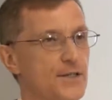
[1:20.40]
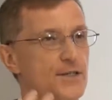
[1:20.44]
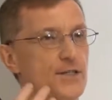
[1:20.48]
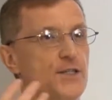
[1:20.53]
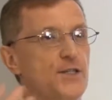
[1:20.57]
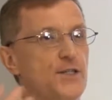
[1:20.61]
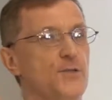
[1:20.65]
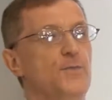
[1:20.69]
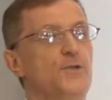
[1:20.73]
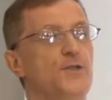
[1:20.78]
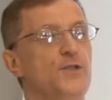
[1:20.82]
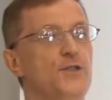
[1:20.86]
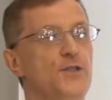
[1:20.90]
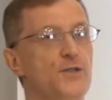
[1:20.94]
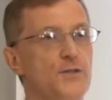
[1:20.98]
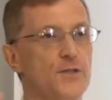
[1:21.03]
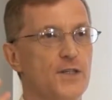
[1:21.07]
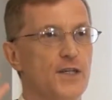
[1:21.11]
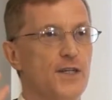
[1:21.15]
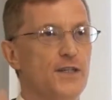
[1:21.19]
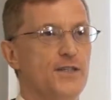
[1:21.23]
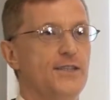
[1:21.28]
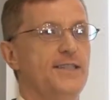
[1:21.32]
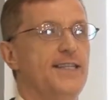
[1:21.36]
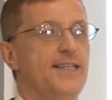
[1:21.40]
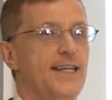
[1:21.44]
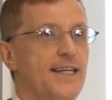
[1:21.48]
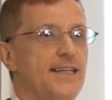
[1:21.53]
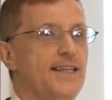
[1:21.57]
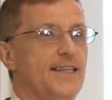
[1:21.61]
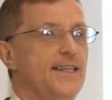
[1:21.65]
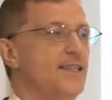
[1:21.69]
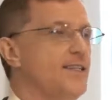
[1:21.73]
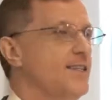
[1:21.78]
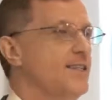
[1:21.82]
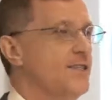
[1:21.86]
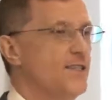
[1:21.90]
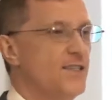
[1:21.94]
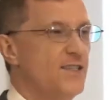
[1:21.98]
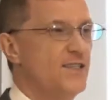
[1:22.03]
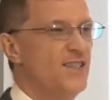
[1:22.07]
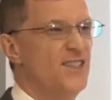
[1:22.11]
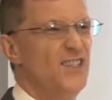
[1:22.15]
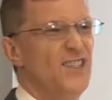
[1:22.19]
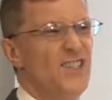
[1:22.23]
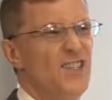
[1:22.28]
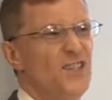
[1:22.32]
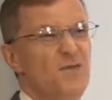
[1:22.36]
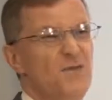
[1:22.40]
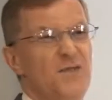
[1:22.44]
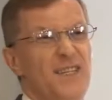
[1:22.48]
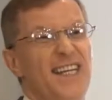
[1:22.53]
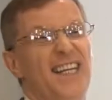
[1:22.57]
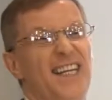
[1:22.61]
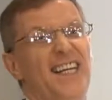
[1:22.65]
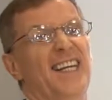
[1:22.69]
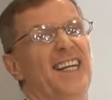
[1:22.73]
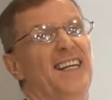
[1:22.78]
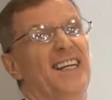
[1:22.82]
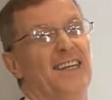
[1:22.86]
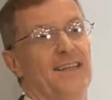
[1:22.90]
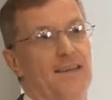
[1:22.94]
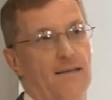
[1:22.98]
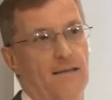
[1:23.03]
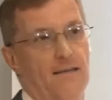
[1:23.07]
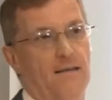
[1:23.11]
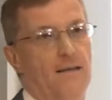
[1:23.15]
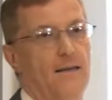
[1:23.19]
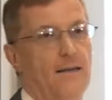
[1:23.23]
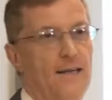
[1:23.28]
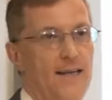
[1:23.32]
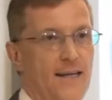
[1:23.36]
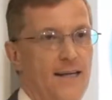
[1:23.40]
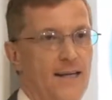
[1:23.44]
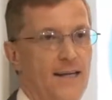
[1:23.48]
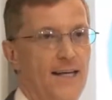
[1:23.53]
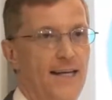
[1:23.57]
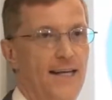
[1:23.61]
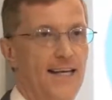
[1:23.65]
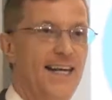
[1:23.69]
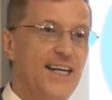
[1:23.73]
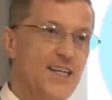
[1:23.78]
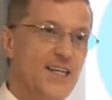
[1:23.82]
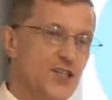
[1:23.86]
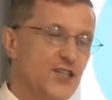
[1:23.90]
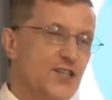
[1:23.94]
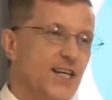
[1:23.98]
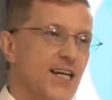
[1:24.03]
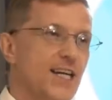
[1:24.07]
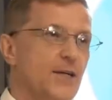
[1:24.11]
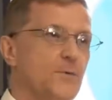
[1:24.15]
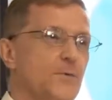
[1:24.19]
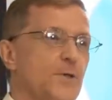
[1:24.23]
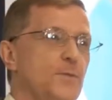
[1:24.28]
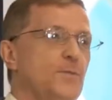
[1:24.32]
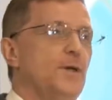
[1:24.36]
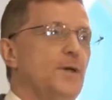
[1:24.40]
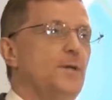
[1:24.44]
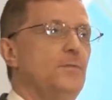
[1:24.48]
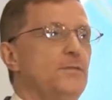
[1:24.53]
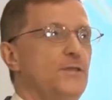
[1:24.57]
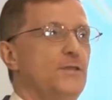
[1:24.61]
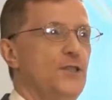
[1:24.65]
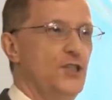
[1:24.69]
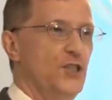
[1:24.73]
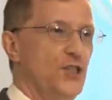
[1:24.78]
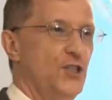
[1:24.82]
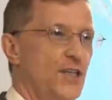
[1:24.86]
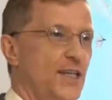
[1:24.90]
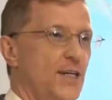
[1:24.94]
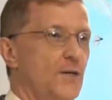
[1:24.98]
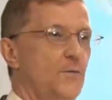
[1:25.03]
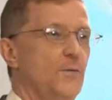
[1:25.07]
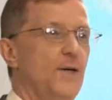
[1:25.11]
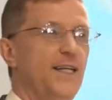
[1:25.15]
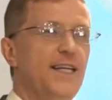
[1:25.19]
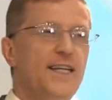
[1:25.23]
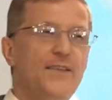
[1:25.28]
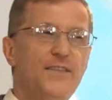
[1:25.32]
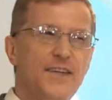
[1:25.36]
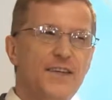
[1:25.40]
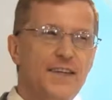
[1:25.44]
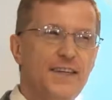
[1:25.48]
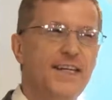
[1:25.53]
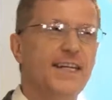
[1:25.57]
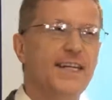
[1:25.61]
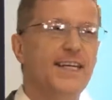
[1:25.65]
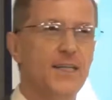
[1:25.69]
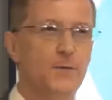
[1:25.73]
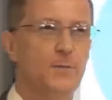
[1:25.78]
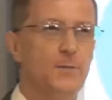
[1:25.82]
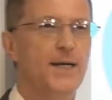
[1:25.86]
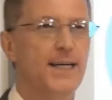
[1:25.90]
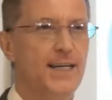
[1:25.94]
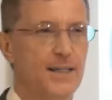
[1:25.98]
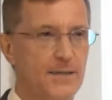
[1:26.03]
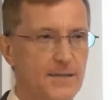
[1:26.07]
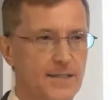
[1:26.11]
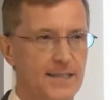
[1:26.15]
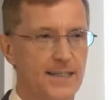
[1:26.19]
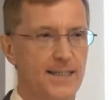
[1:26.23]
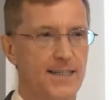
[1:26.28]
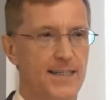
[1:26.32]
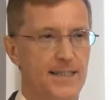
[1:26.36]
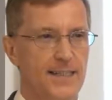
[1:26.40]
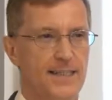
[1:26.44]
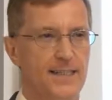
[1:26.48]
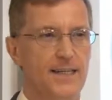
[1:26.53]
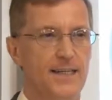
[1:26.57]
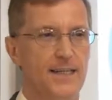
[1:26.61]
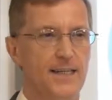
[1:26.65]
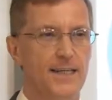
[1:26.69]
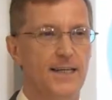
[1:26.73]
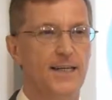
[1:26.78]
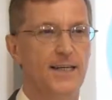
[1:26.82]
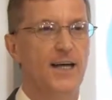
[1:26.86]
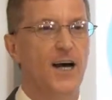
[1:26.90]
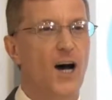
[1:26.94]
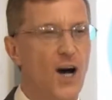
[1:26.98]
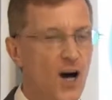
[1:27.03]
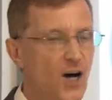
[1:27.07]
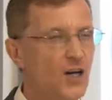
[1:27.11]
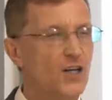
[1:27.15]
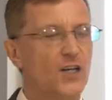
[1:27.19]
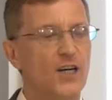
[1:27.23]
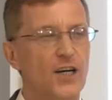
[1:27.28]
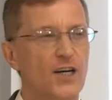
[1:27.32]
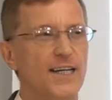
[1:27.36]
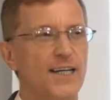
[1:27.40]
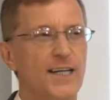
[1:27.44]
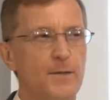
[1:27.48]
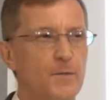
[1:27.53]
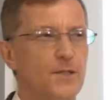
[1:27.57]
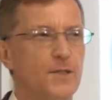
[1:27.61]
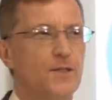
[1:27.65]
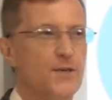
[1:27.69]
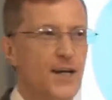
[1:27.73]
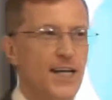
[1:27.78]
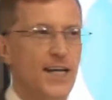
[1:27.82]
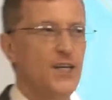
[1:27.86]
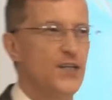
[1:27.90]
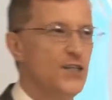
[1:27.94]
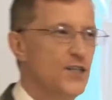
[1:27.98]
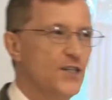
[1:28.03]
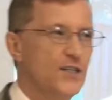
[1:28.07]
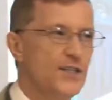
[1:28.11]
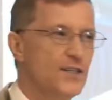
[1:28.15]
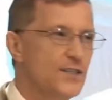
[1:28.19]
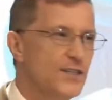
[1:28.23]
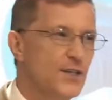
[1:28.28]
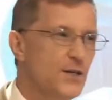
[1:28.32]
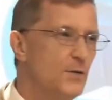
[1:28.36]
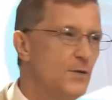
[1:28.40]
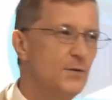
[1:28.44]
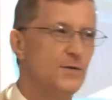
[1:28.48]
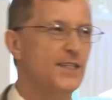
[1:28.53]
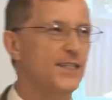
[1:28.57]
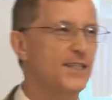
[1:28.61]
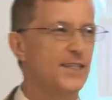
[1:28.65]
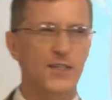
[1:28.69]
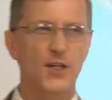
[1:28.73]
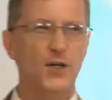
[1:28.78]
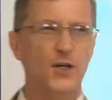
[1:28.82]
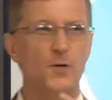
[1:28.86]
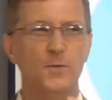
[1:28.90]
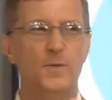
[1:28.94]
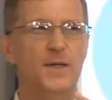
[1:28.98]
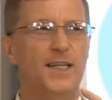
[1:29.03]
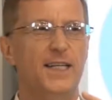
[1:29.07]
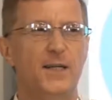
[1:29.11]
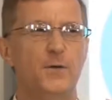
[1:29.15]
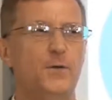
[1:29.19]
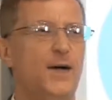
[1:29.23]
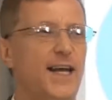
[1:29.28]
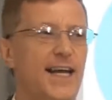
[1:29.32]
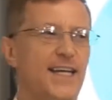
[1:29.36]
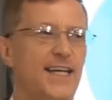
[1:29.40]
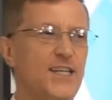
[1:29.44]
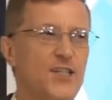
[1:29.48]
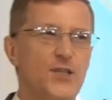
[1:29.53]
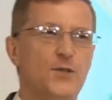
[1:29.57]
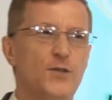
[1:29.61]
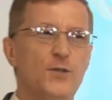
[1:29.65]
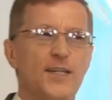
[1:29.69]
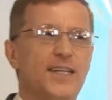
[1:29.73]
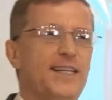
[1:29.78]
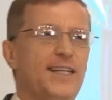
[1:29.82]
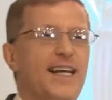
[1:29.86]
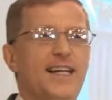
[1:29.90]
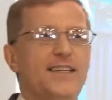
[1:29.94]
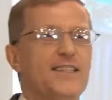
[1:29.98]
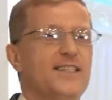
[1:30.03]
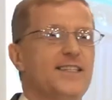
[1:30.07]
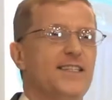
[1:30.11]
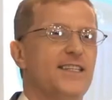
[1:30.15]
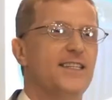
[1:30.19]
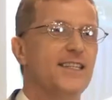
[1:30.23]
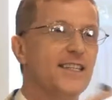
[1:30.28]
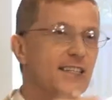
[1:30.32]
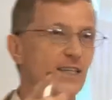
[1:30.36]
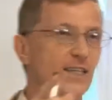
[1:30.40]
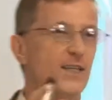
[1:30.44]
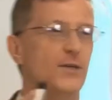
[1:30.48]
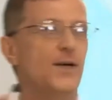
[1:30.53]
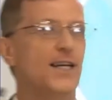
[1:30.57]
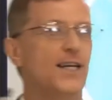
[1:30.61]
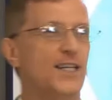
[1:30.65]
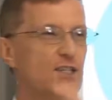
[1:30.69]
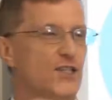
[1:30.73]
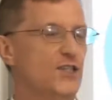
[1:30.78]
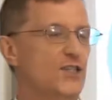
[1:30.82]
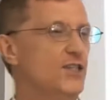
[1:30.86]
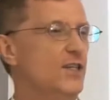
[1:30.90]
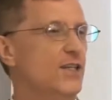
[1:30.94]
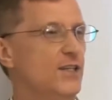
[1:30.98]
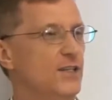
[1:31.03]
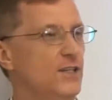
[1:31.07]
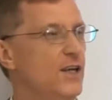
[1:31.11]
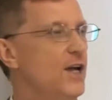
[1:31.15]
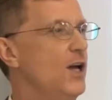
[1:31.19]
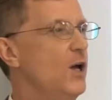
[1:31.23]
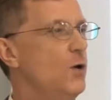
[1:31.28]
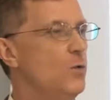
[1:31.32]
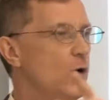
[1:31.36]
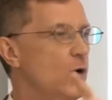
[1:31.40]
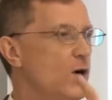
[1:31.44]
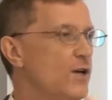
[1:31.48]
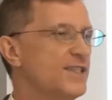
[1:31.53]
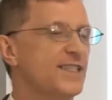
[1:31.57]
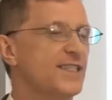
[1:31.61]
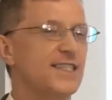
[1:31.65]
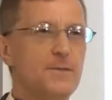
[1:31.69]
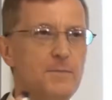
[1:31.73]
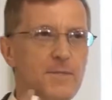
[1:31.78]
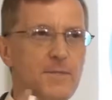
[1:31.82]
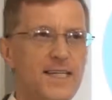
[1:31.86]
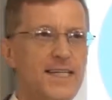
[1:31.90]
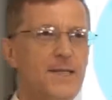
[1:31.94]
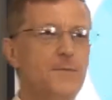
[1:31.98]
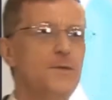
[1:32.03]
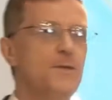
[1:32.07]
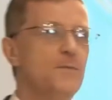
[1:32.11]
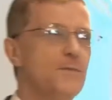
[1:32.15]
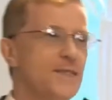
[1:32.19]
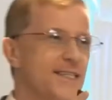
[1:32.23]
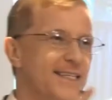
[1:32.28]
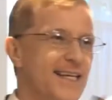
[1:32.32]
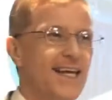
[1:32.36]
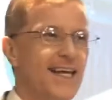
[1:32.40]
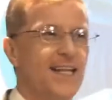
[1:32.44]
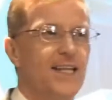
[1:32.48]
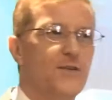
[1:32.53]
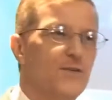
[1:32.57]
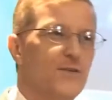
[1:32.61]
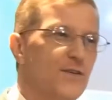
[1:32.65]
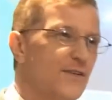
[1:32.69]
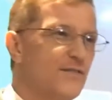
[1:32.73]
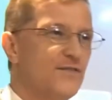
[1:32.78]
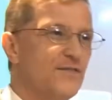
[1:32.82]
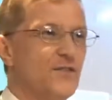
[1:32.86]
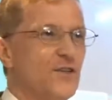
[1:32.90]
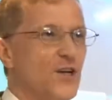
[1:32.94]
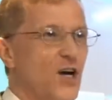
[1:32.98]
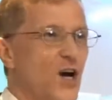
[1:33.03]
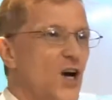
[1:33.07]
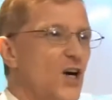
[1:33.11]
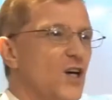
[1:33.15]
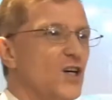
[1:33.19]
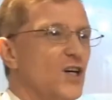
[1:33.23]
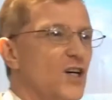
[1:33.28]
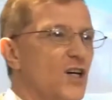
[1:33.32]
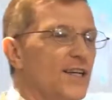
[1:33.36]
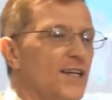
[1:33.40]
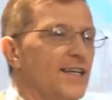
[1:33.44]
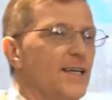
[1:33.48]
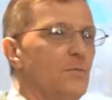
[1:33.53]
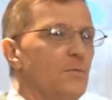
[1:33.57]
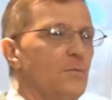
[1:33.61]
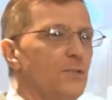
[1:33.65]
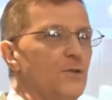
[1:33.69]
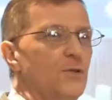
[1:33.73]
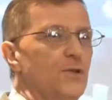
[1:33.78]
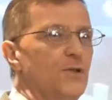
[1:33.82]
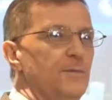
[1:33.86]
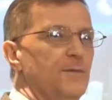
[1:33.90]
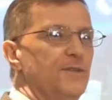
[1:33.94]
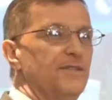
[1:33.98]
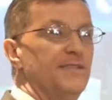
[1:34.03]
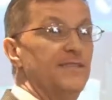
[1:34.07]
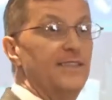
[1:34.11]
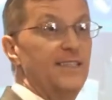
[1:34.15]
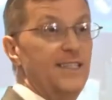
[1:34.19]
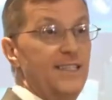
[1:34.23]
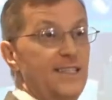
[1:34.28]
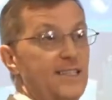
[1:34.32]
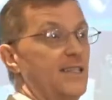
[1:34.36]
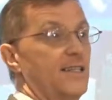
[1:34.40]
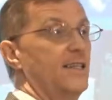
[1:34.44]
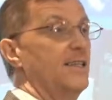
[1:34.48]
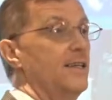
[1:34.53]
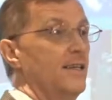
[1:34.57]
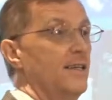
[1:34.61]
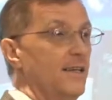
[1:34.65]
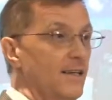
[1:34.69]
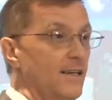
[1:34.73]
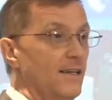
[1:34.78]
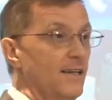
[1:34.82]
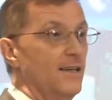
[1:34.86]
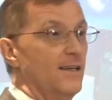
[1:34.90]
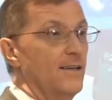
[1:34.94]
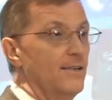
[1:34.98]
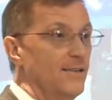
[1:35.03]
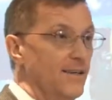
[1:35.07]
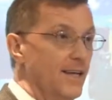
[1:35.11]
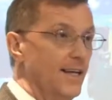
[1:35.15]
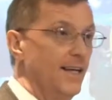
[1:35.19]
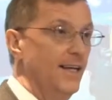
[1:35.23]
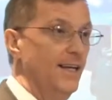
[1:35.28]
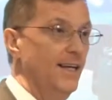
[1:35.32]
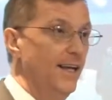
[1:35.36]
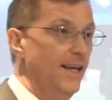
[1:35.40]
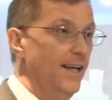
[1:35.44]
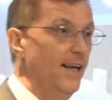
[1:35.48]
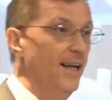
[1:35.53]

us to produce content that's just unique each time we publish it. When if you think about it, Hong Kong immigration, there's only so many ways you can answer the question, what's the minimum salary for a Hong Kong employment visa, right?